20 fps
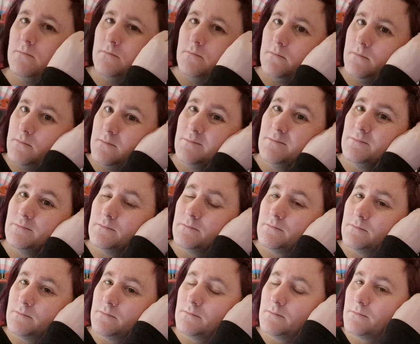
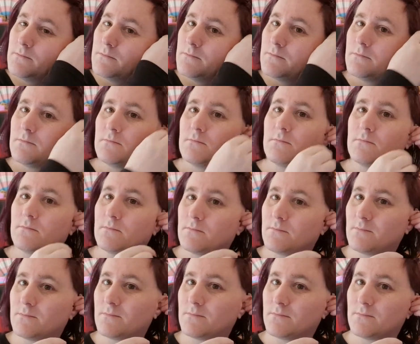
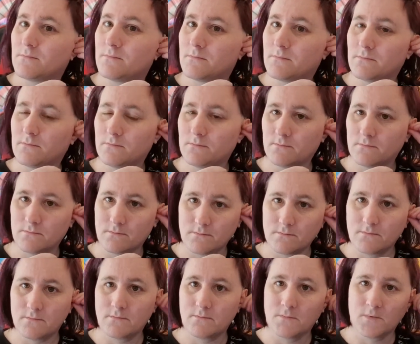
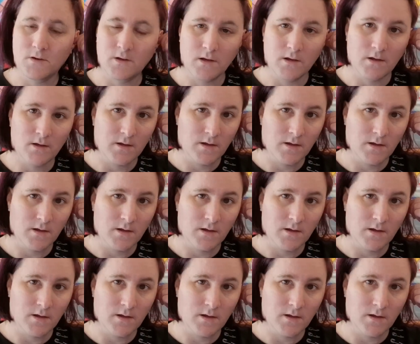Nobody speaks.